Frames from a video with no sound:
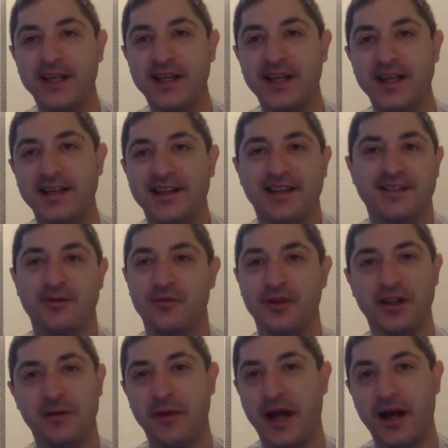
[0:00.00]
it doesn't
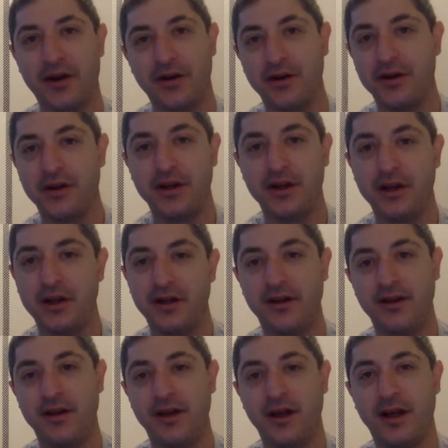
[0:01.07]
really matter.
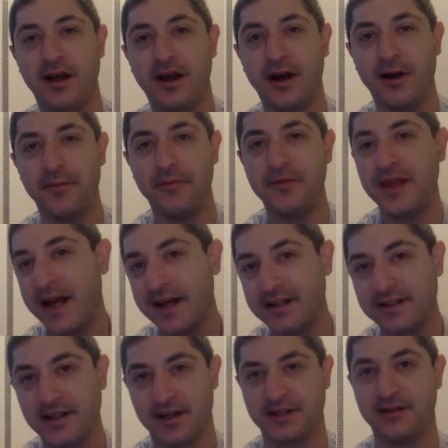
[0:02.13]
Um, yeah,
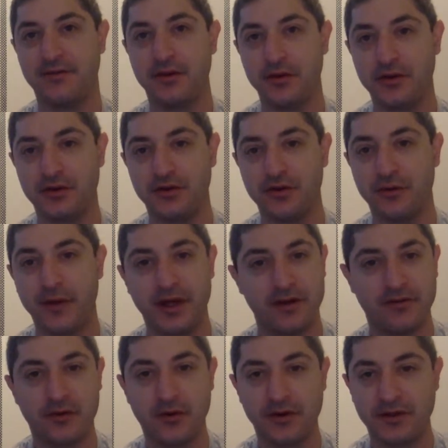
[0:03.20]
it sucks if you lose your domain,
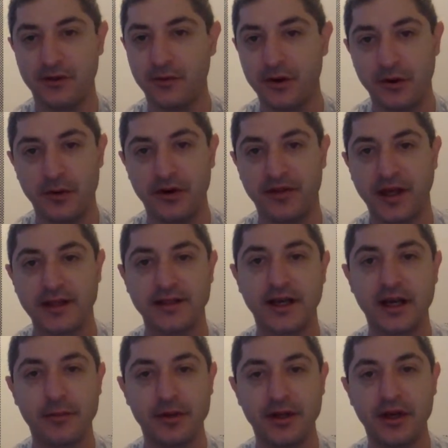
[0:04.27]
of course, and we don't want that to
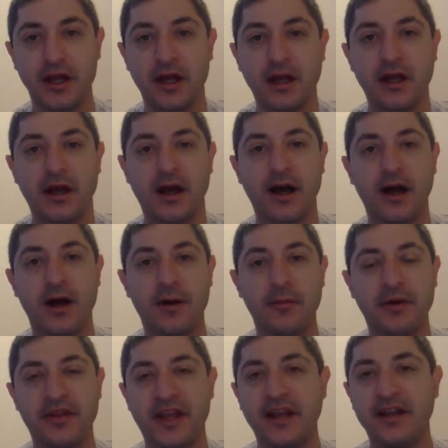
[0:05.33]
happen. Um,
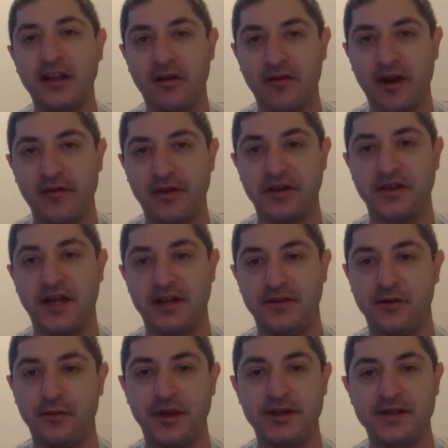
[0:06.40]
but the idea of having dead
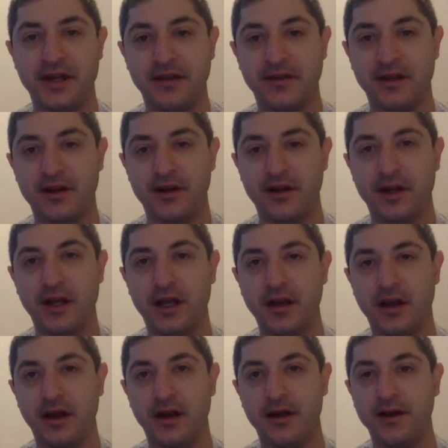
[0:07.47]
domains out there
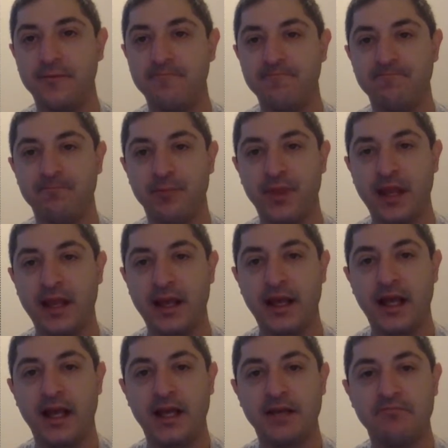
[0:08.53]
um,
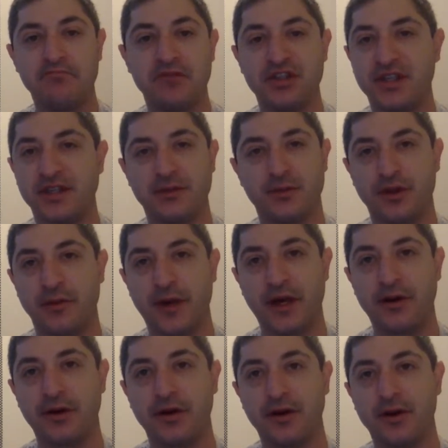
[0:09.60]
just doesn't really
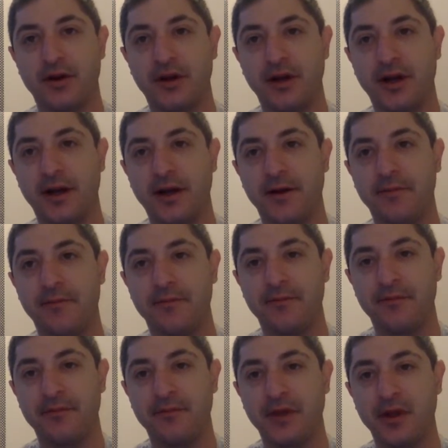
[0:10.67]
matter.
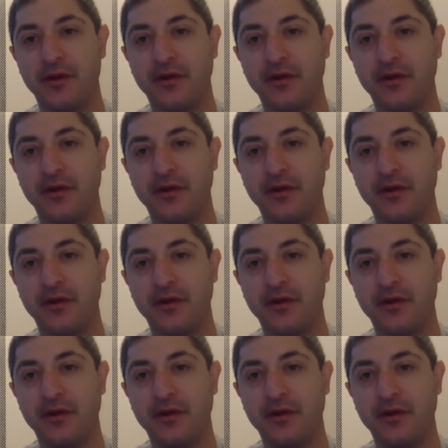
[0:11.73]
Um, you know,